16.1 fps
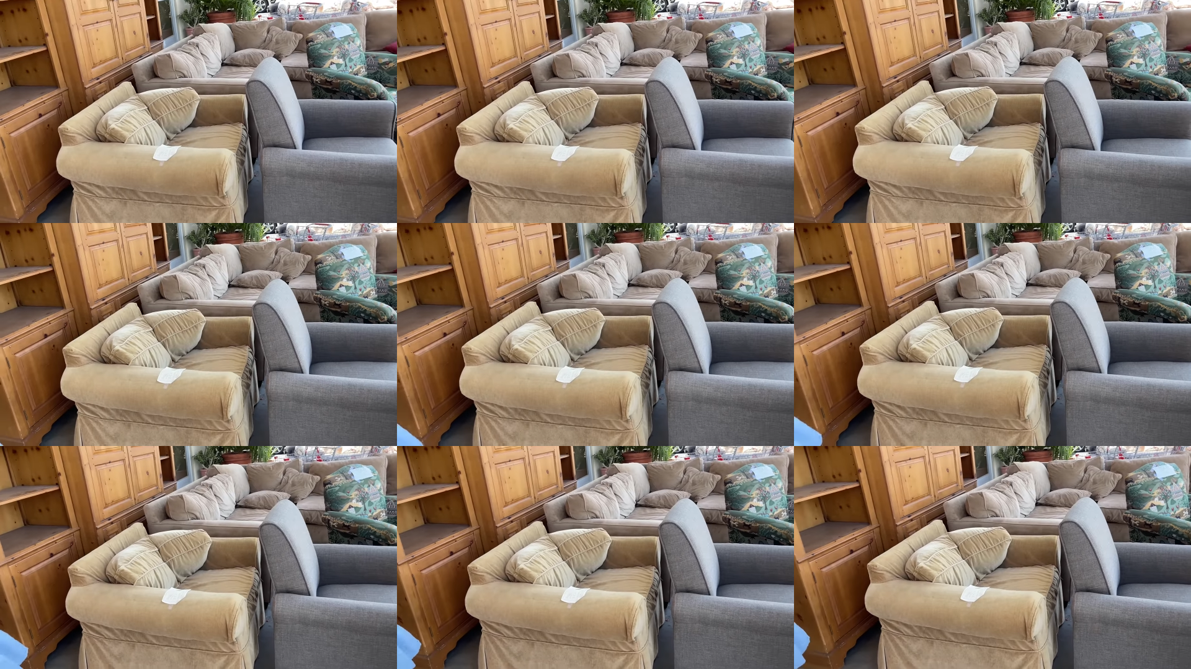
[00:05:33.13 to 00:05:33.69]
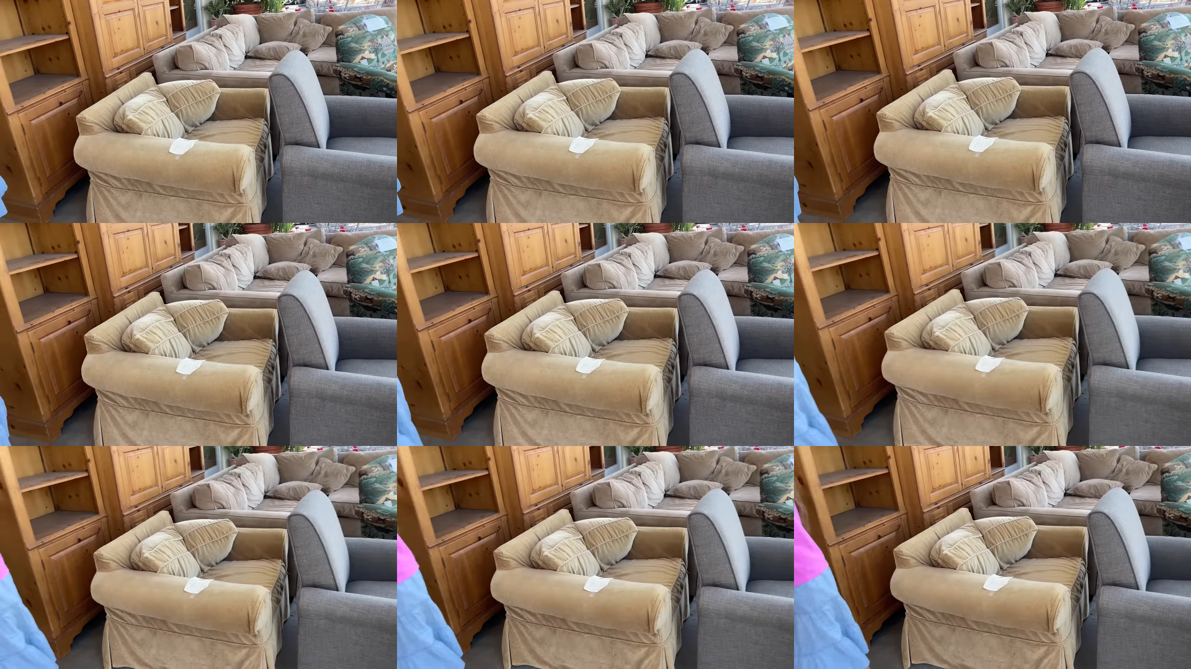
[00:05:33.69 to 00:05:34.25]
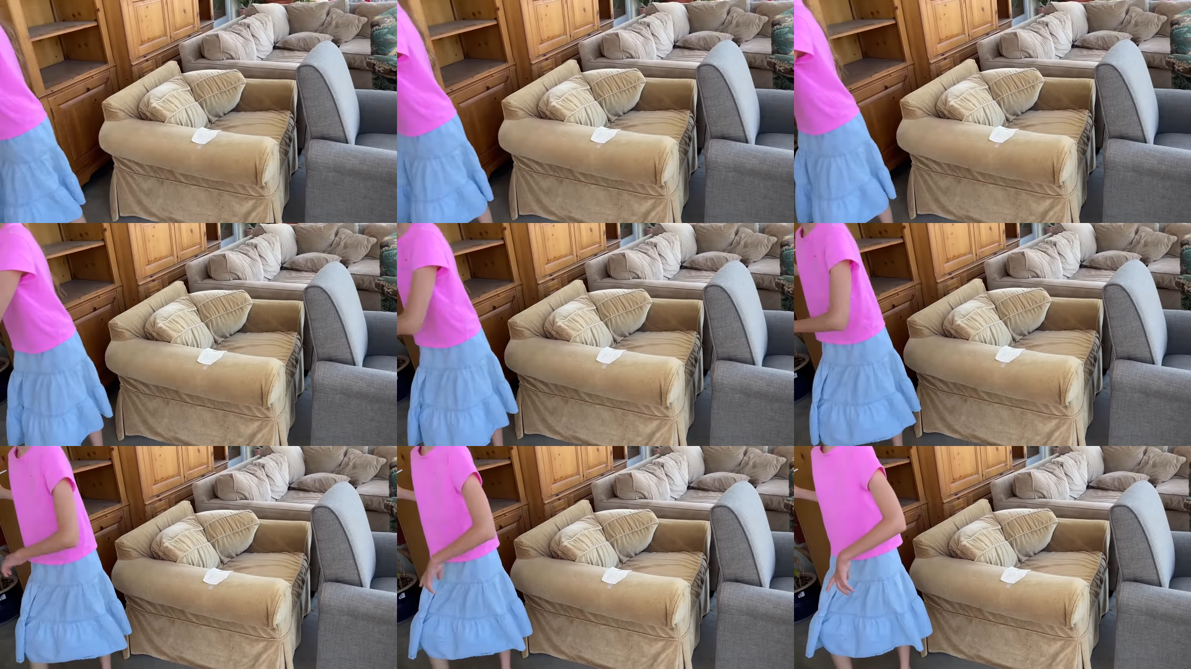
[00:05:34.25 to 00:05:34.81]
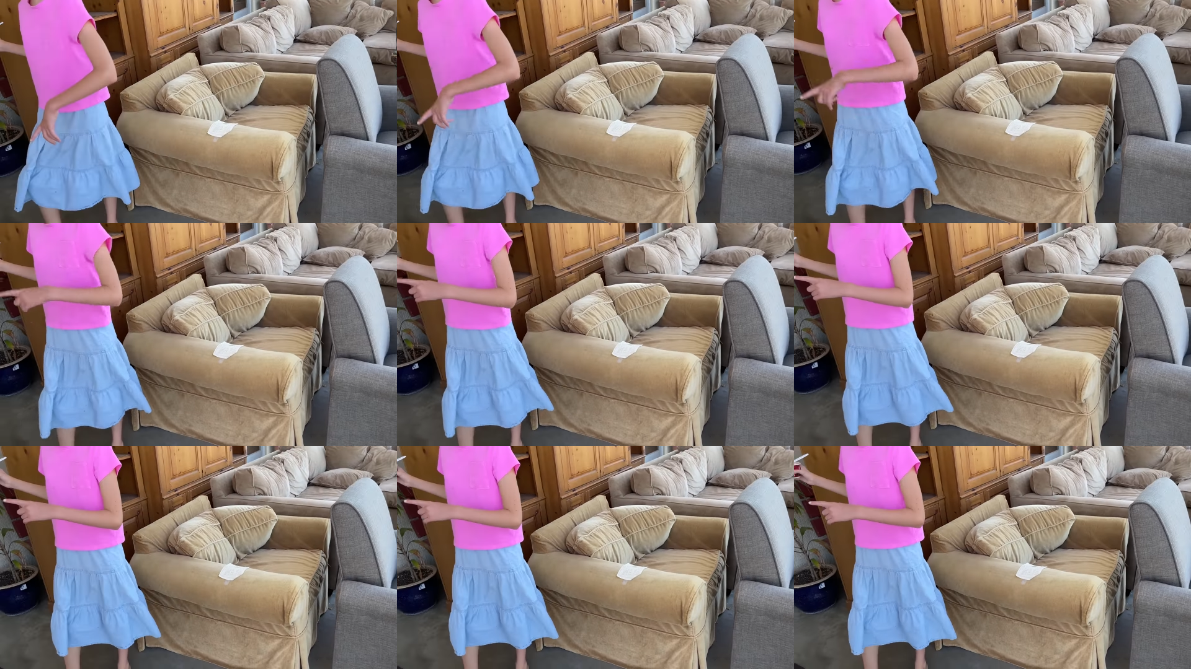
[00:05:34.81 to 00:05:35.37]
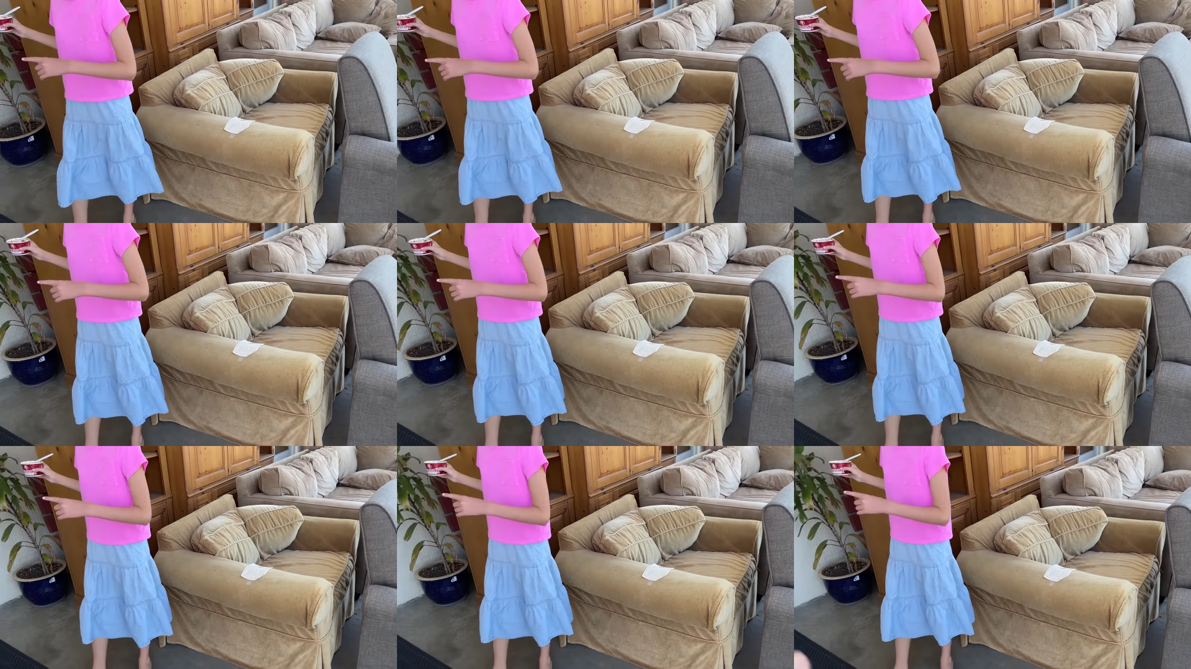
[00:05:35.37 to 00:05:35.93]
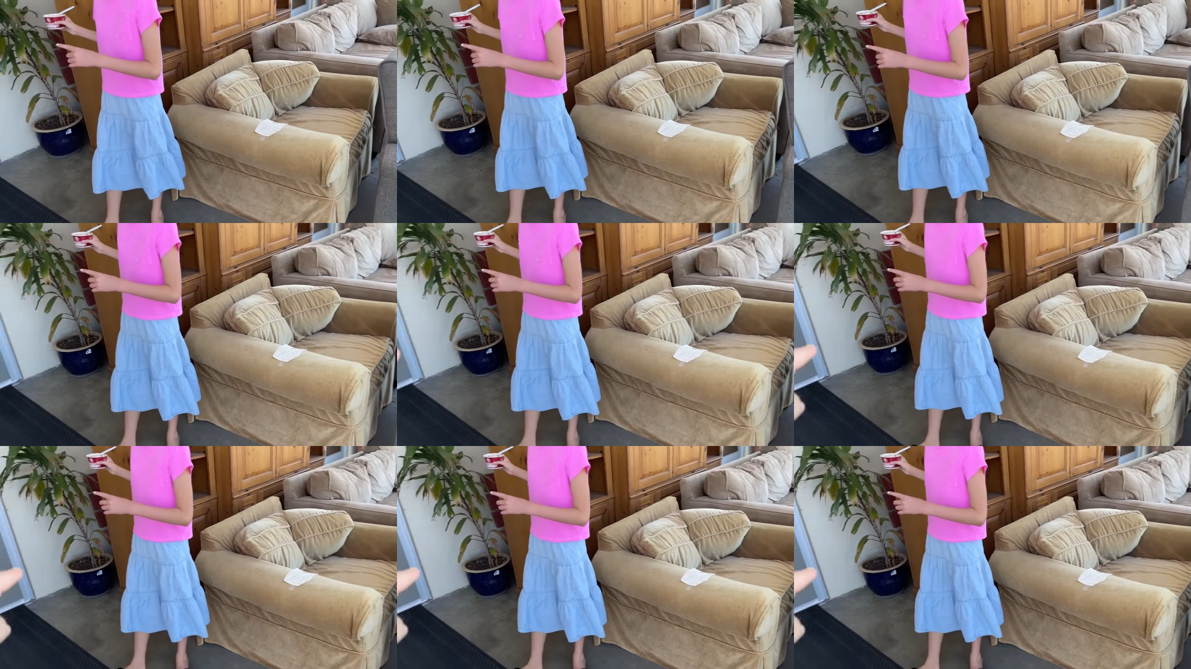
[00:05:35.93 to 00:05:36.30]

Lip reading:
(no speaker visible)